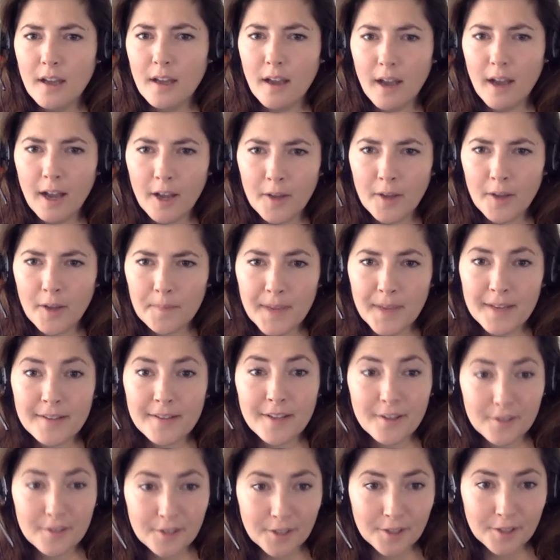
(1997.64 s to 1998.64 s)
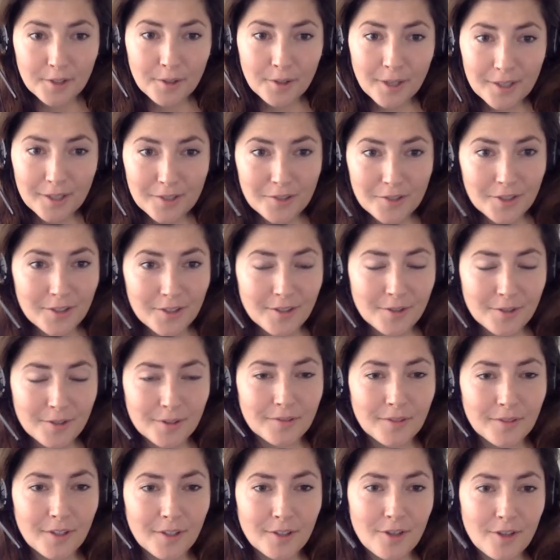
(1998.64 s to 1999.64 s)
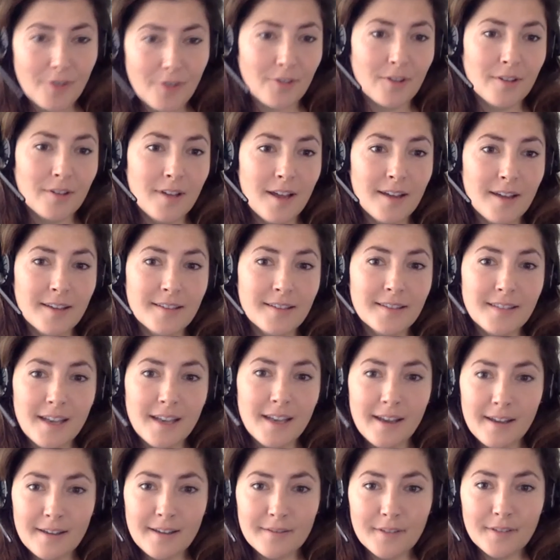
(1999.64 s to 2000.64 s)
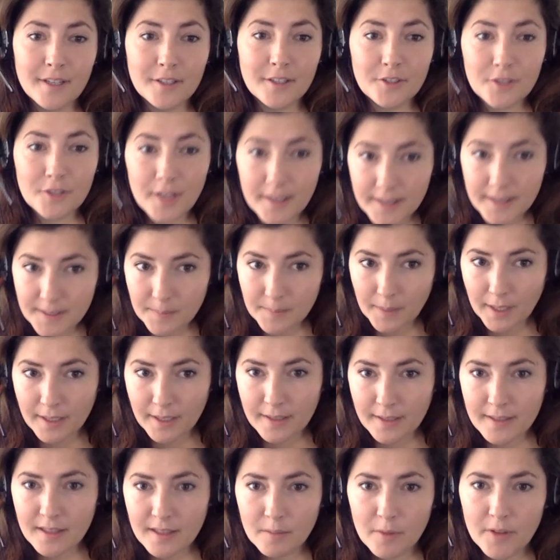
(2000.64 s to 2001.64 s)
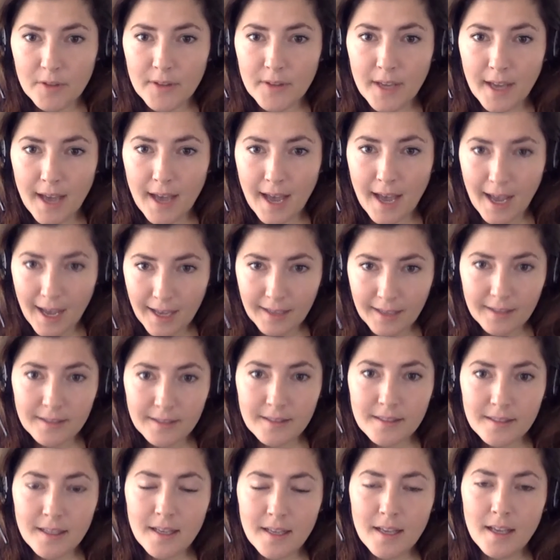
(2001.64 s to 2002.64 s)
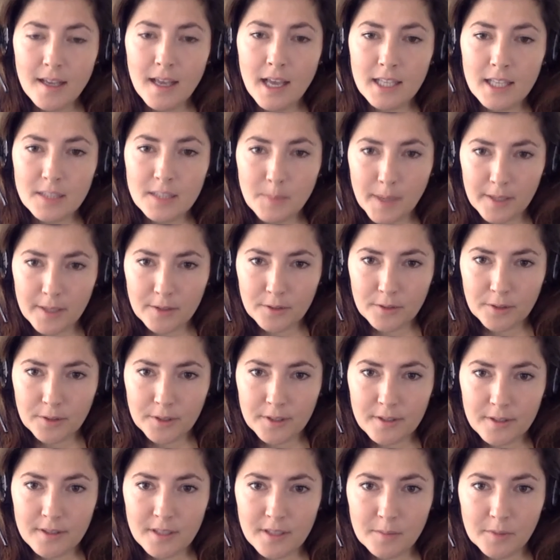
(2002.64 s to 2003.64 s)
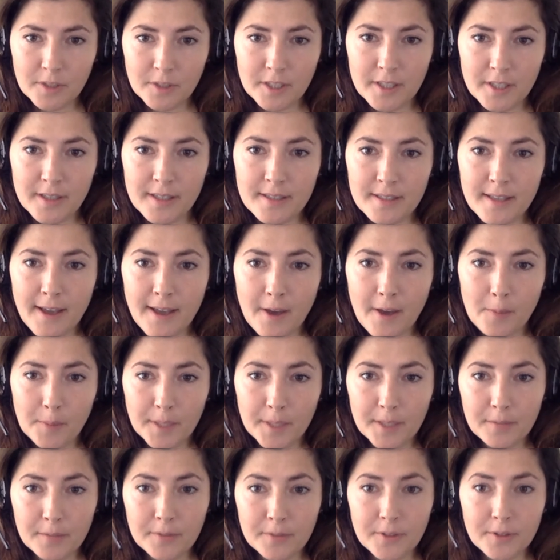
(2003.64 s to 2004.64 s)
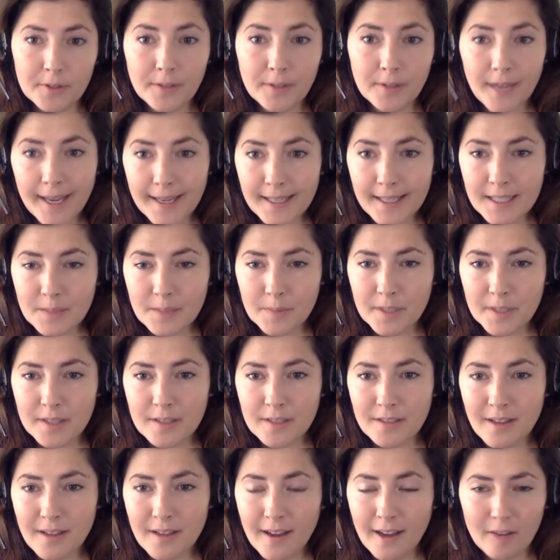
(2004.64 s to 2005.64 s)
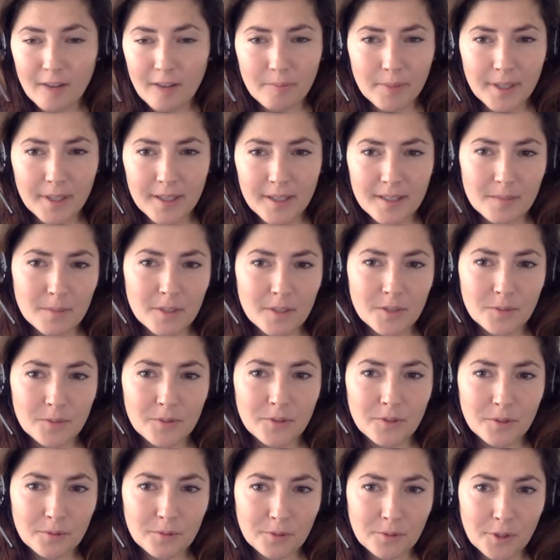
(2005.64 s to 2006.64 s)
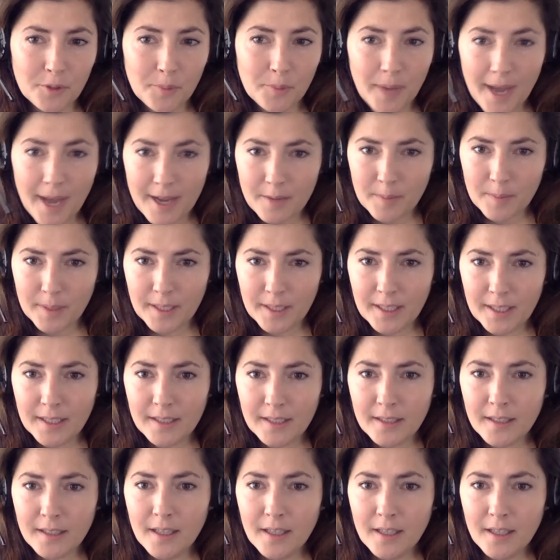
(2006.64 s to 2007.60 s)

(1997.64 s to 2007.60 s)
Another question sort of along the lines of adjustment is someone that has a spinal cord stimulator that's helping with their legs, but it's not helping as much with their low back pain.